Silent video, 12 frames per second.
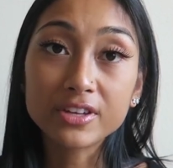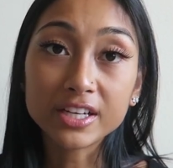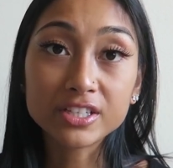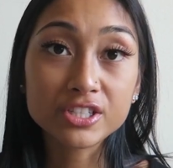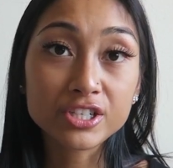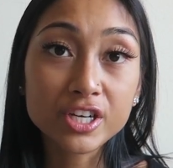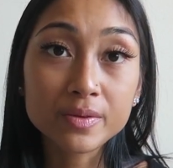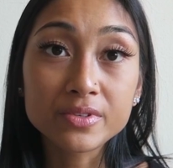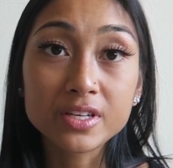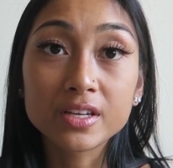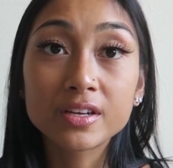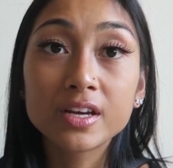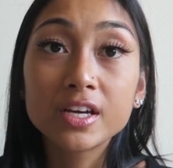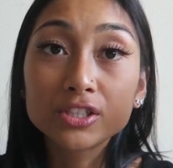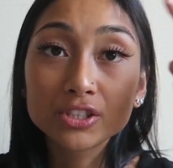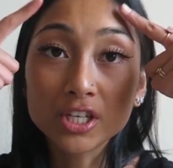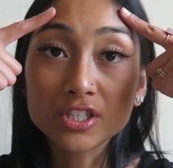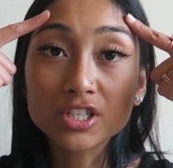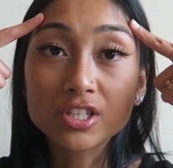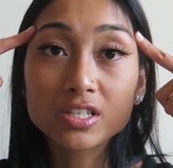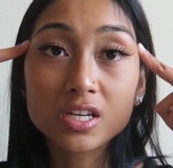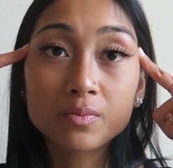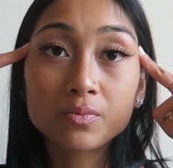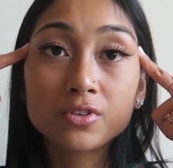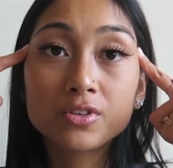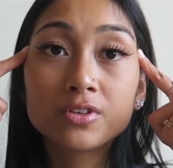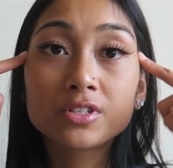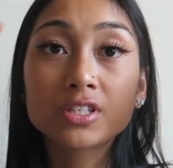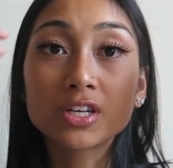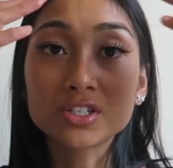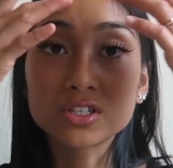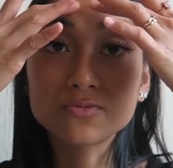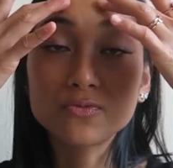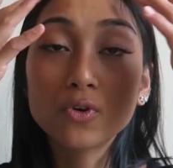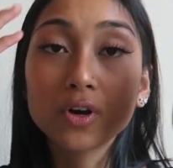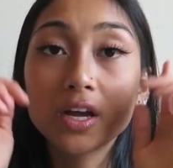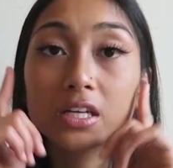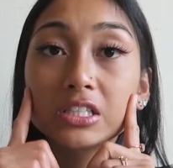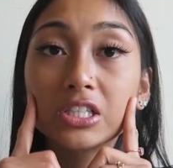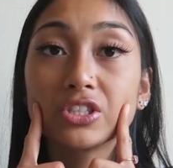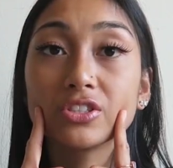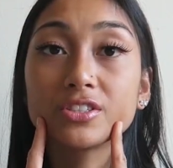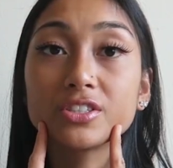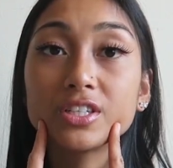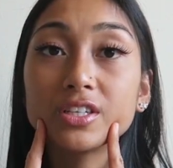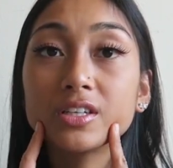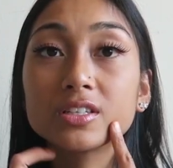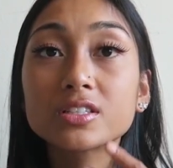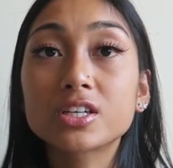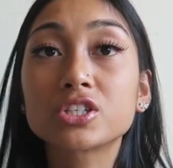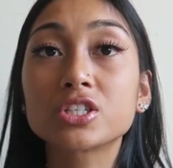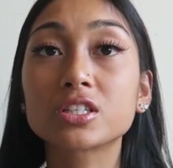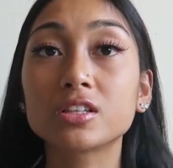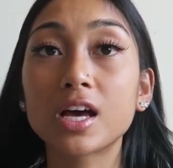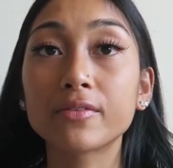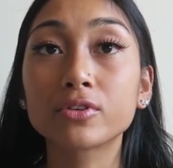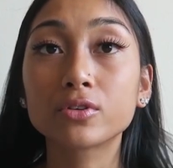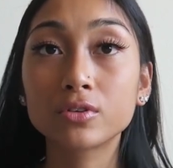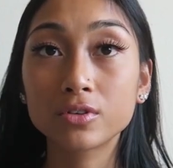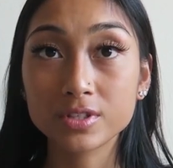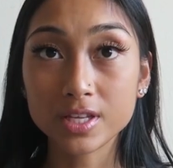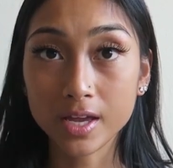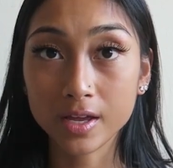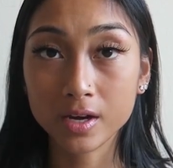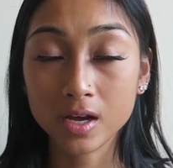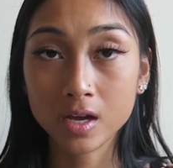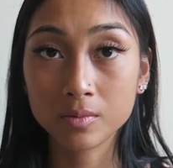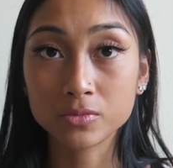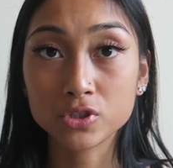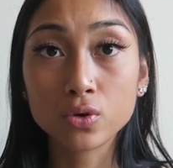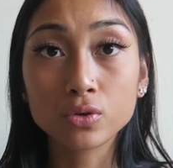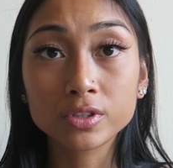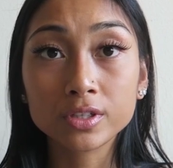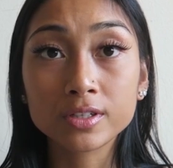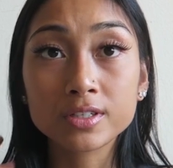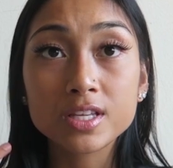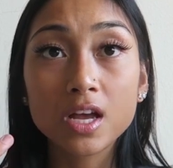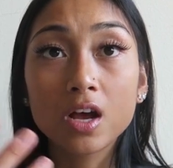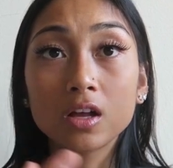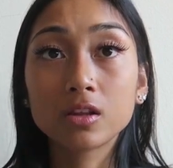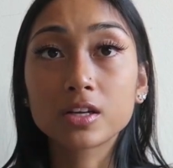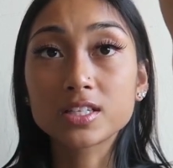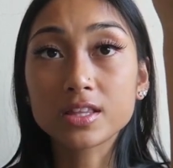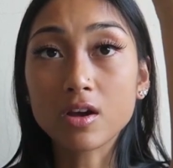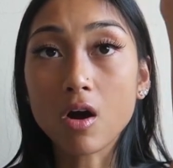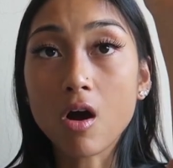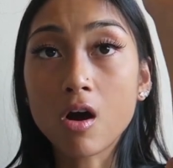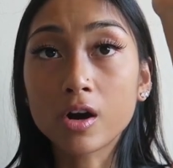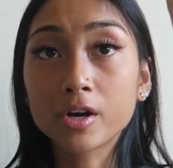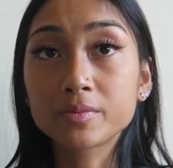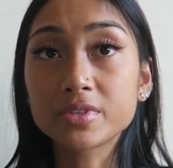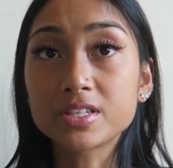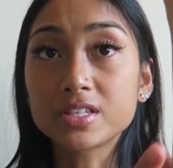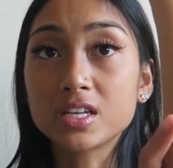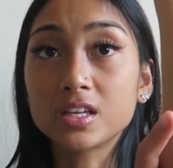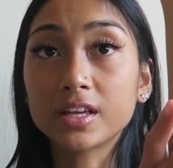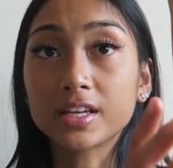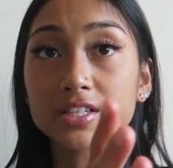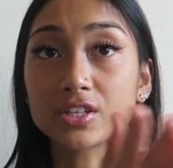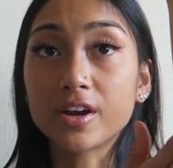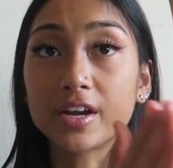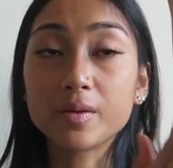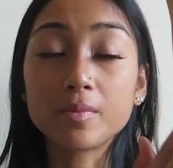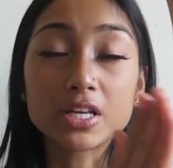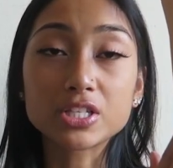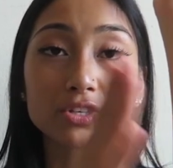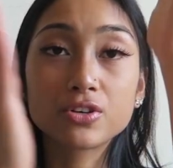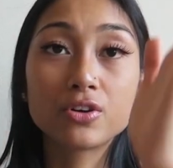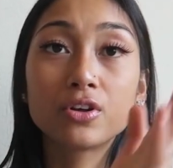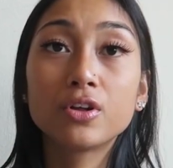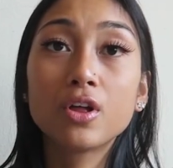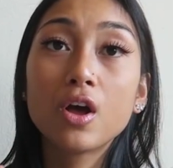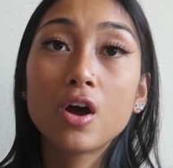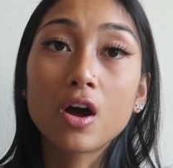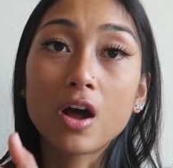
dietitian comes in, touches the temples, touches forehead, touches cheeks, touches clavicles and um, shoulders, looks at the arm to see like is there any muscle,